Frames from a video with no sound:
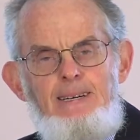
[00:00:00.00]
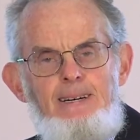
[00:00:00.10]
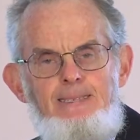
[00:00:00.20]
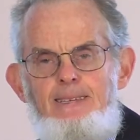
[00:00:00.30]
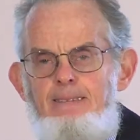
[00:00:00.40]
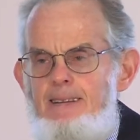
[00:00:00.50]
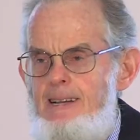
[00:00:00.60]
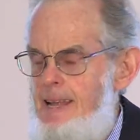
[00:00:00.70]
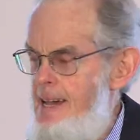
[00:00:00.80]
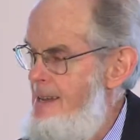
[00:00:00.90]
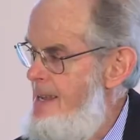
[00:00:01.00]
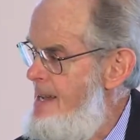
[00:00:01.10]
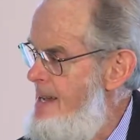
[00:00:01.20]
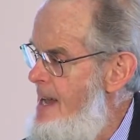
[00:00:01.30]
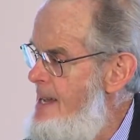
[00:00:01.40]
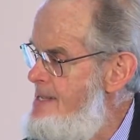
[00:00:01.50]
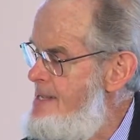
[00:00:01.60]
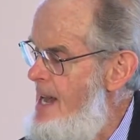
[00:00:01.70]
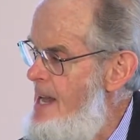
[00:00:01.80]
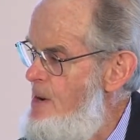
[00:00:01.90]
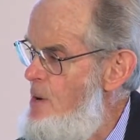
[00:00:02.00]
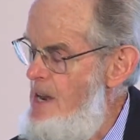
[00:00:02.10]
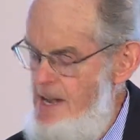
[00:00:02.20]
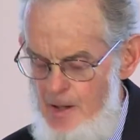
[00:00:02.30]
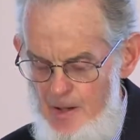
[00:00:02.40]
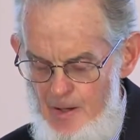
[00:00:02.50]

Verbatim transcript: a serial ad, agitator in